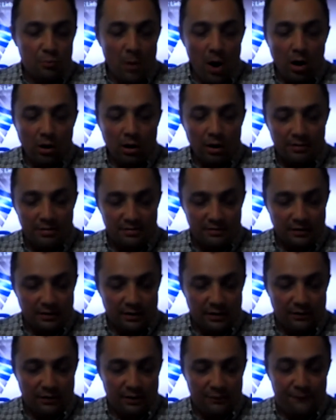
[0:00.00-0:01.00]

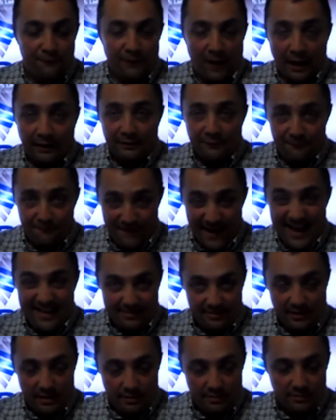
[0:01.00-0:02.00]
Smallest and the
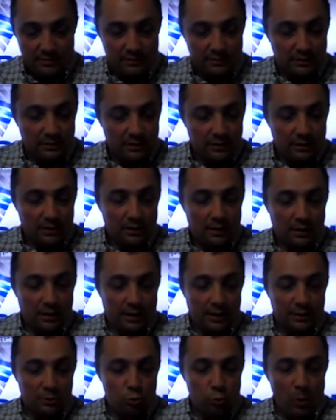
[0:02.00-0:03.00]
fastest,
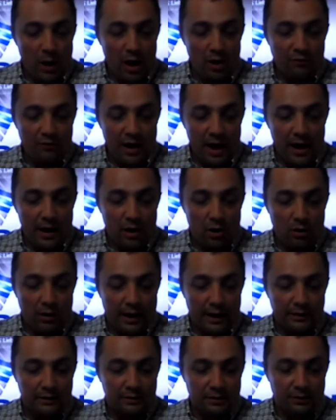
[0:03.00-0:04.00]

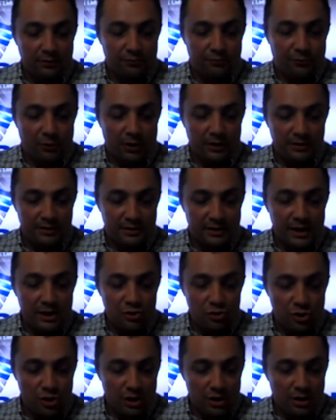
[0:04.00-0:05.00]
12L and 4
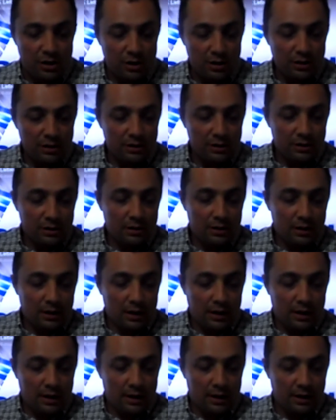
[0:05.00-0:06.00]
kg,
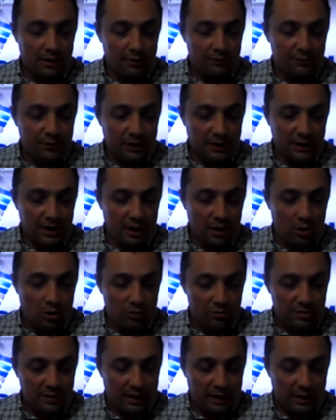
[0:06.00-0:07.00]
4
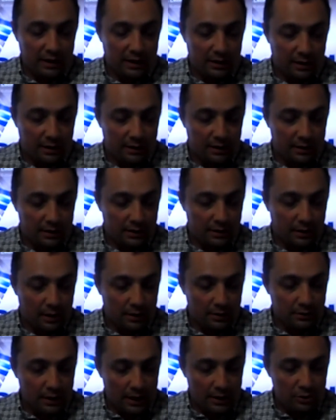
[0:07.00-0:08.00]
kilos.
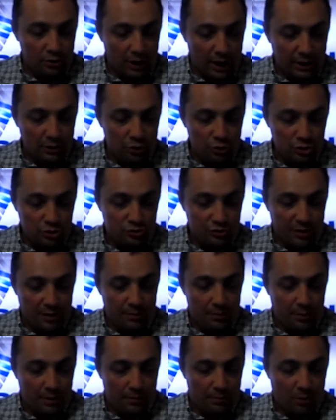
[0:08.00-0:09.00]
In
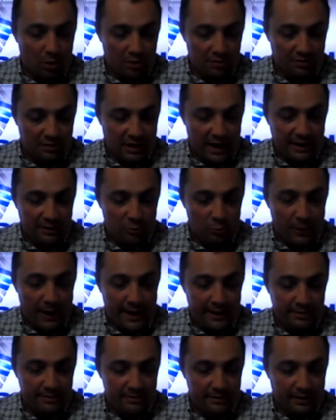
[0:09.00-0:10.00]
industry, most
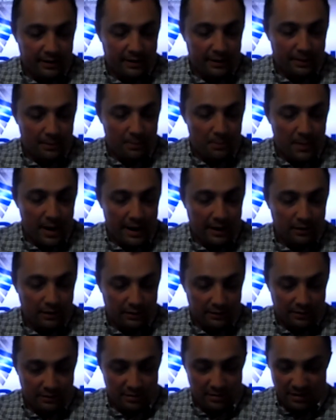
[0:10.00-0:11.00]
lightweight
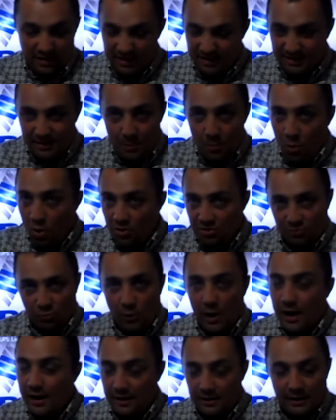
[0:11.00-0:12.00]
is the
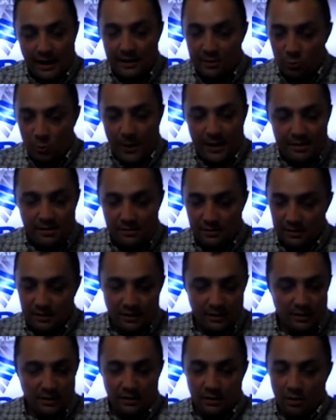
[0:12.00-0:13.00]
most lightweight,
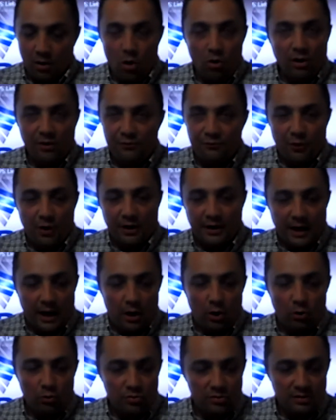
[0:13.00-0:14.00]
only 4
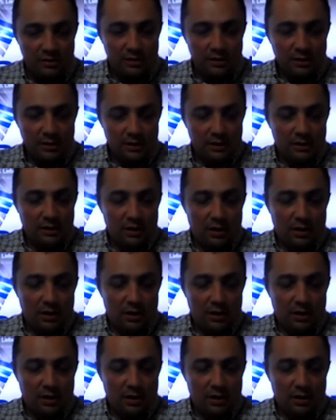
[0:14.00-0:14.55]
kilos.